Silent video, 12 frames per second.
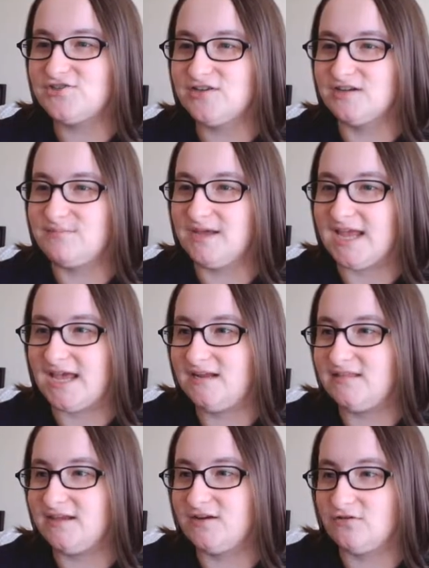that she could pick
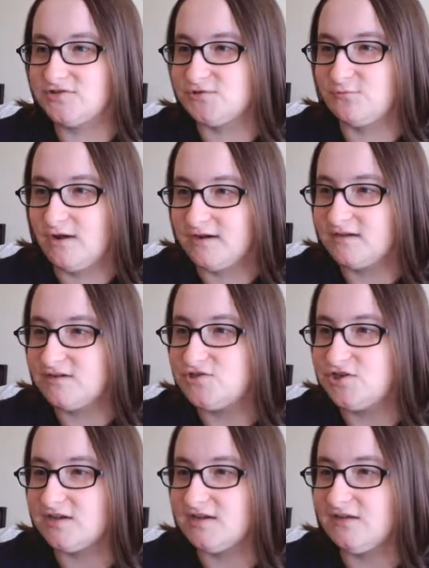anything at all she wanted.
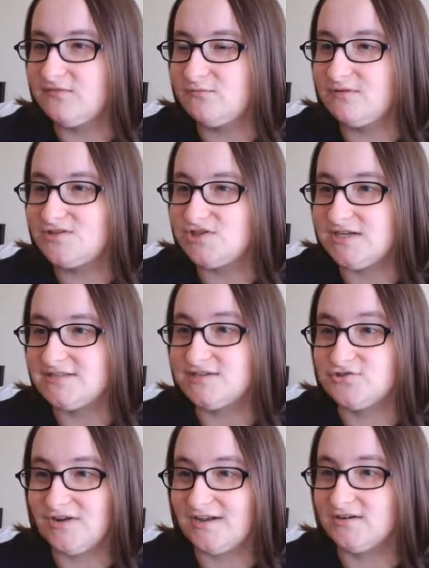She could even wear jeans
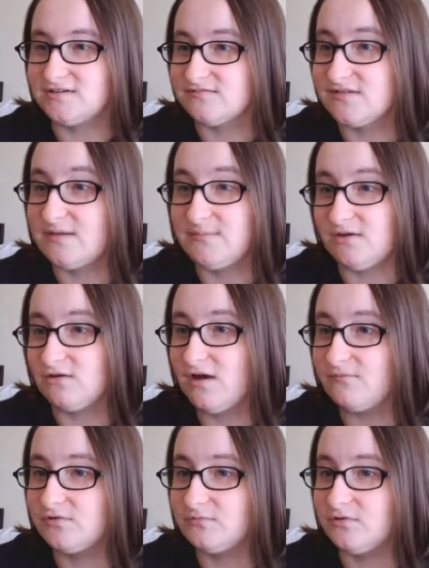and trainers if that made her
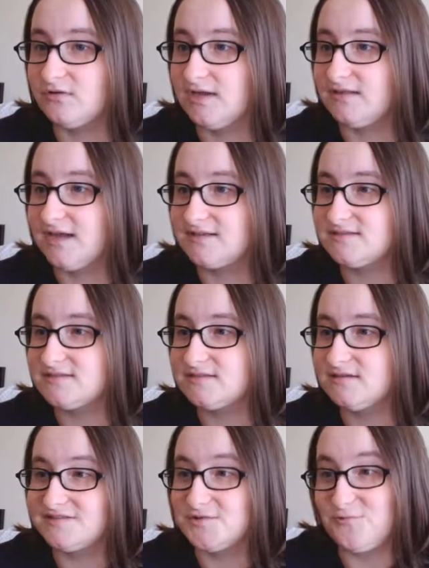comfortable, and that's
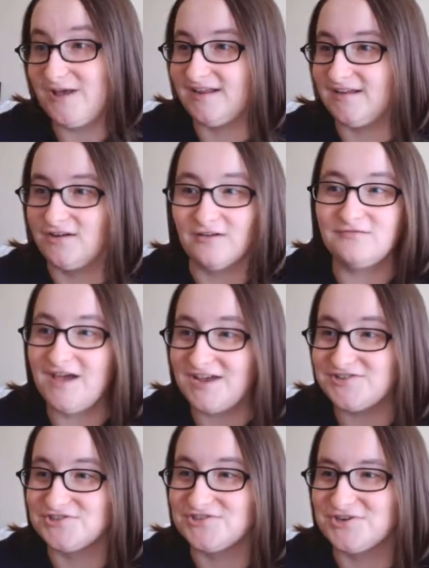that it's a wedding, not a
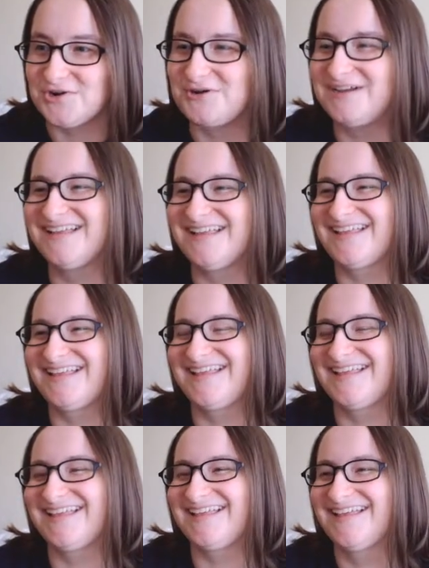fashion show.
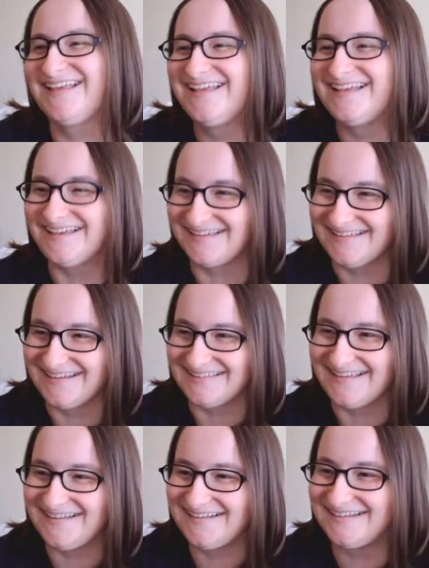I like
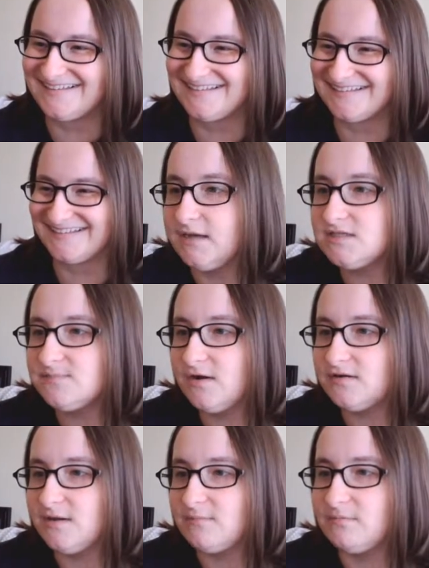that. My niece
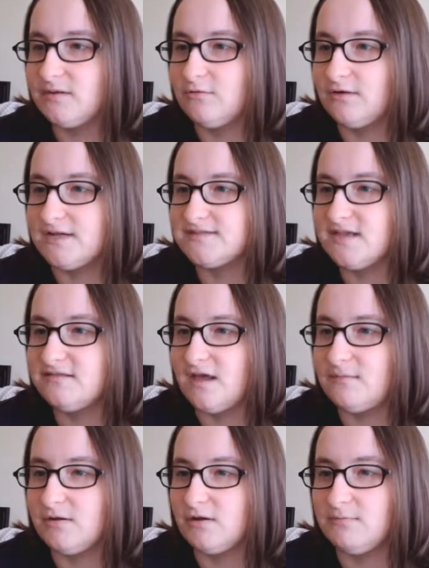perked up a bit when I said
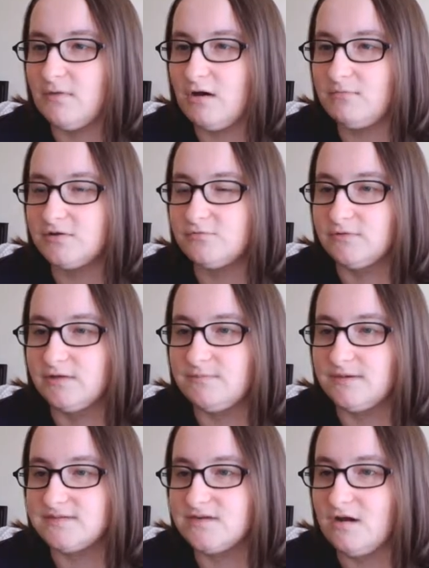that, but her mom looked really
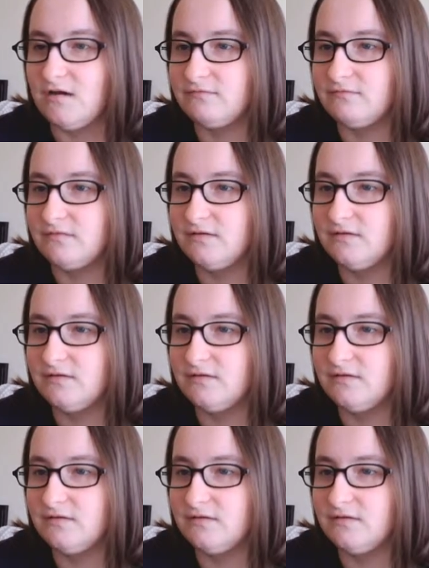pissed off.